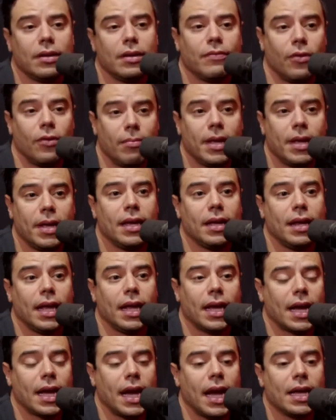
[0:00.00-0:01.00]
For me,
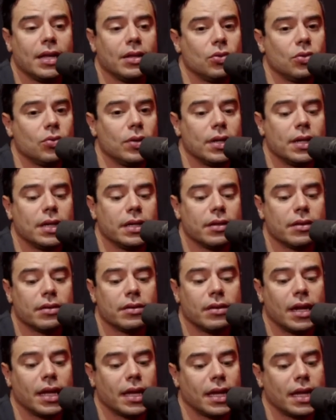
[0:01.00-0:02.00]
like I do it either